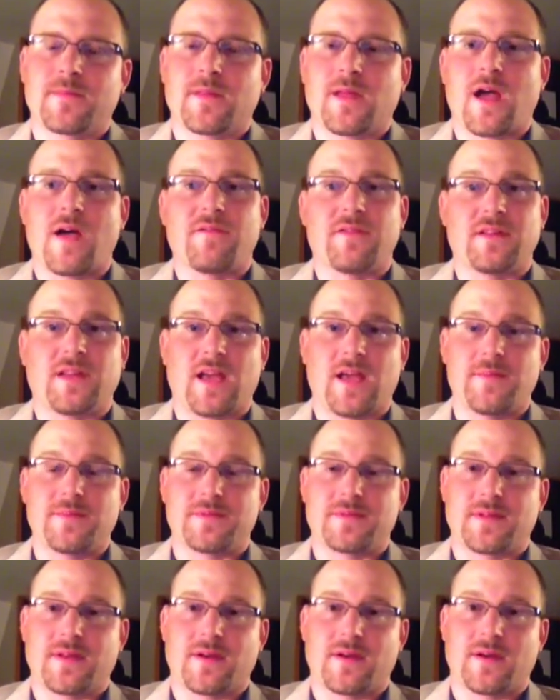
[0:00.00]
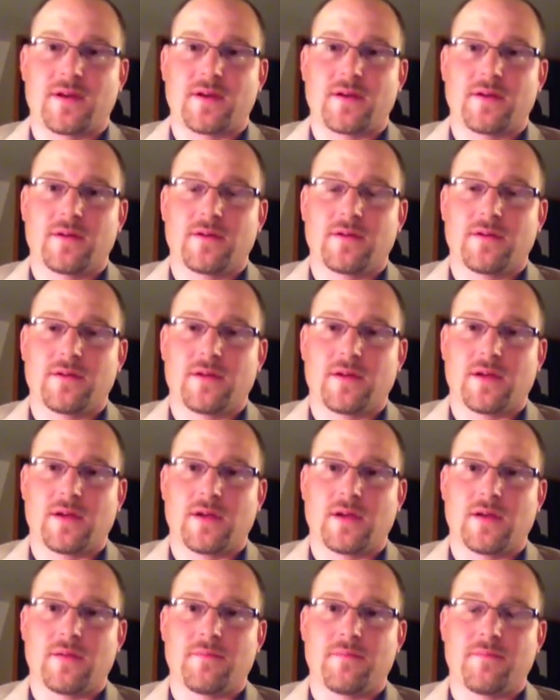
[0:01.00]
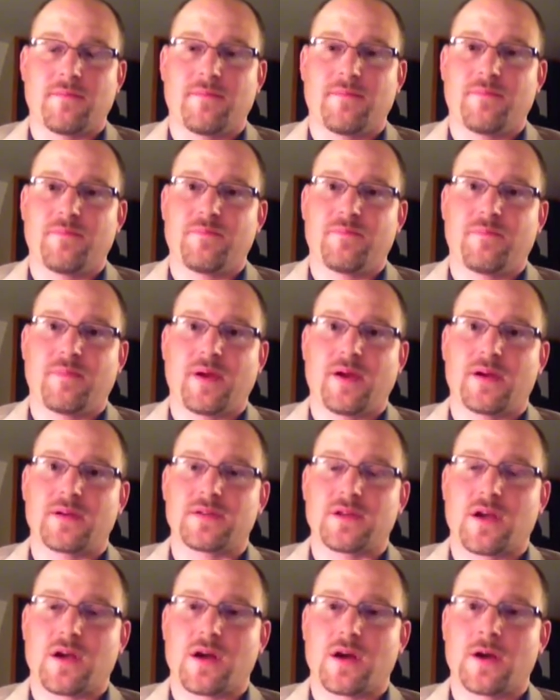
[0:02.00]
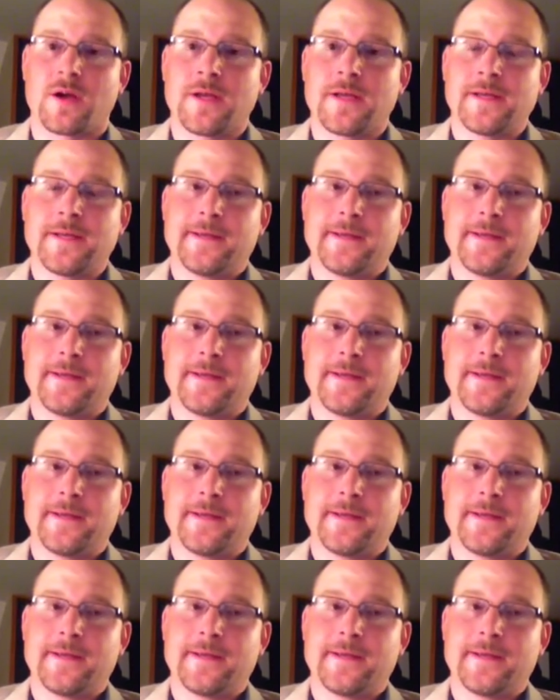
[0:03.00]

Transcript: Oftentimes their parents are